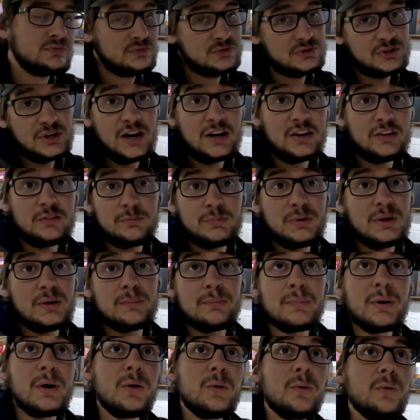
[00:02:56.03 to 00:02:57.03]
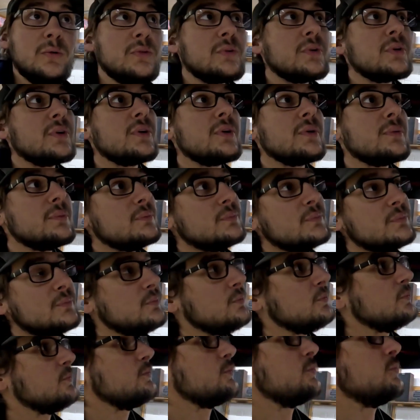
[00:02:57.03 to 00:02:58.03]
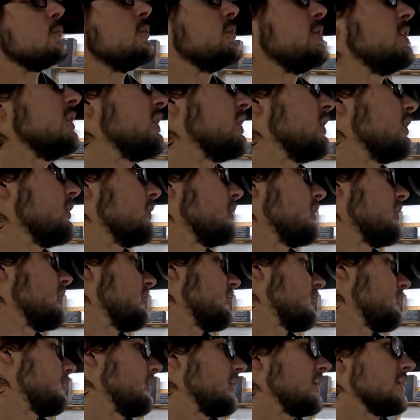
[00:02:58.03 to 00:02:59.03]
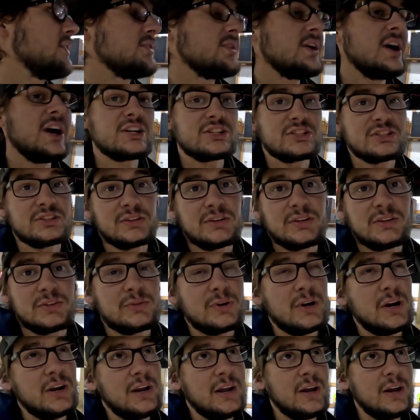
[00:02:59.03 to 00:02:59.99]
try to spin both, or you know, get a little better traction, because right